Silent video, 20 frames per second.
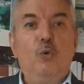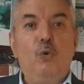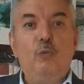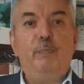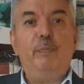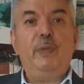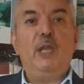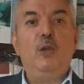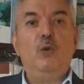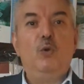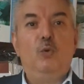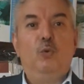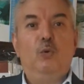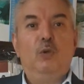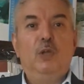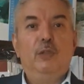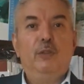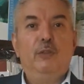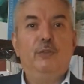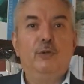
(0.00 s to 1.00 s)
or
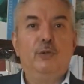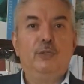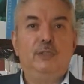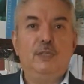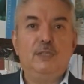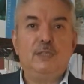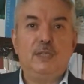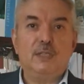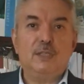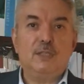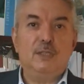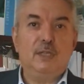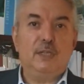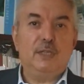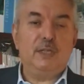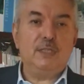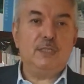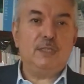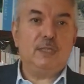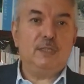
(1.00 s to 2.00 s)
below 36
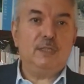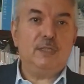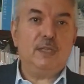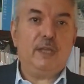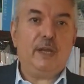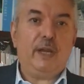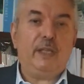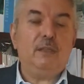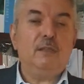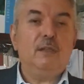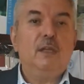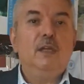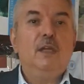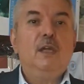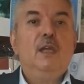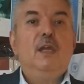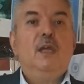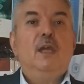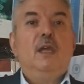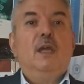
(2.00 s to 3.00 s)
degrees centigrade,
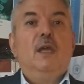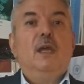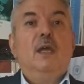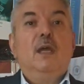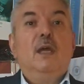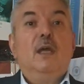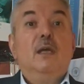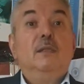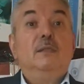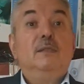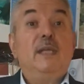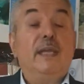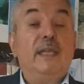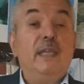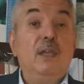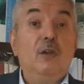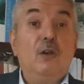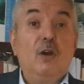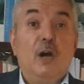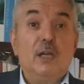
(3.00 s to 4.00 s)

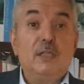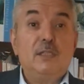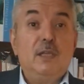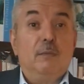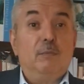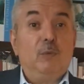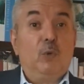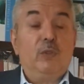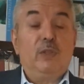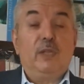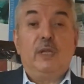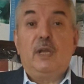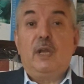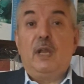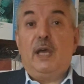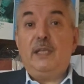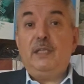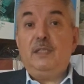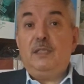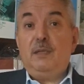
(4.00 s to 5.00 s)
tachycardia more than
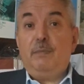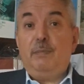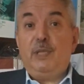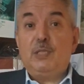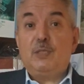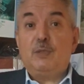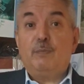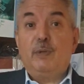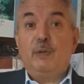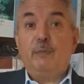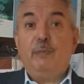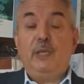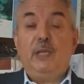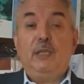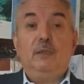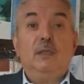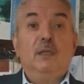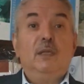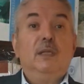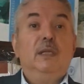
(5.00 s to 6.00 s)
90 beats per
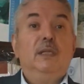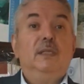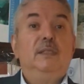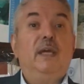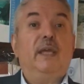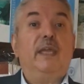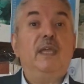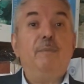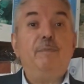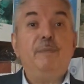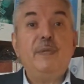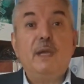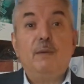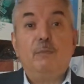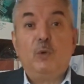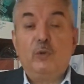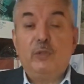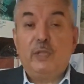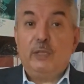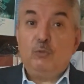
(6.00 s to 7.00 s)
minute,
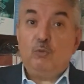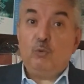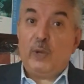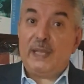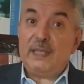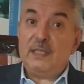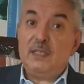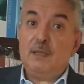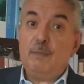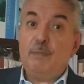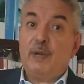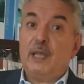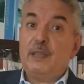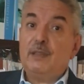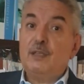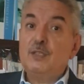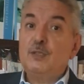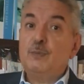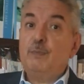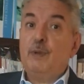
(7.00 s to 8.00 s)
tachypnea more than 20
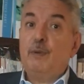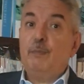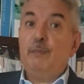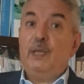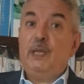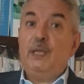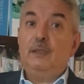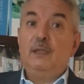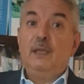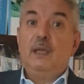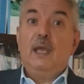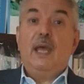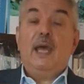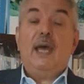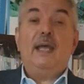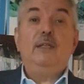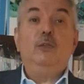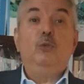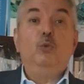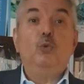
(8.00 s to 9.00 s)
breaths per minute,
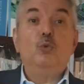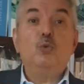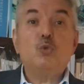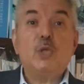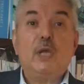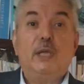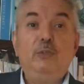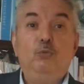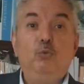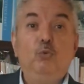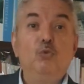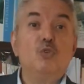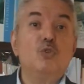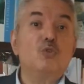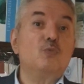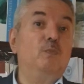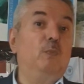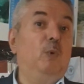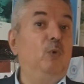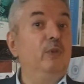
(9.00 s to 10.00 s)
and
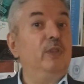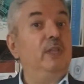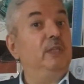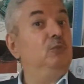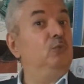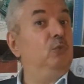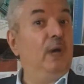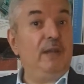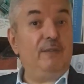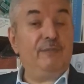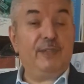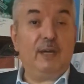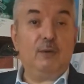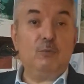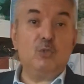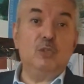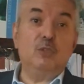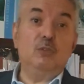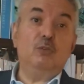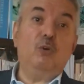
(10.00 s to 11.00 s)
leukocytosis more than
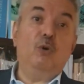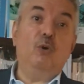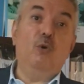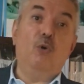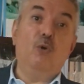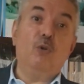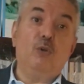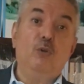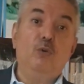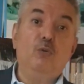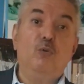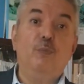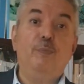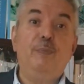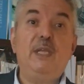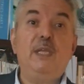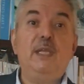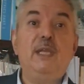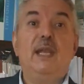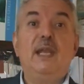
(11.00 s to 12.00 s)
12,000 or
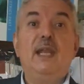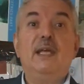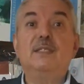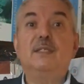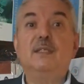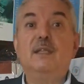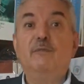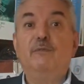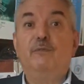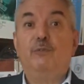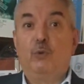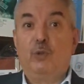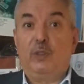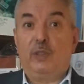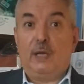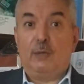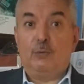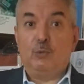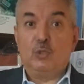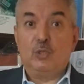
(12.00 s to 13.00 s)
leukopenia less than
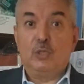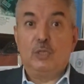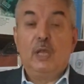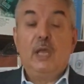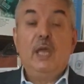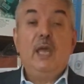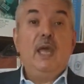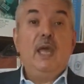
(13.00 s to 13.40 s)
4,000.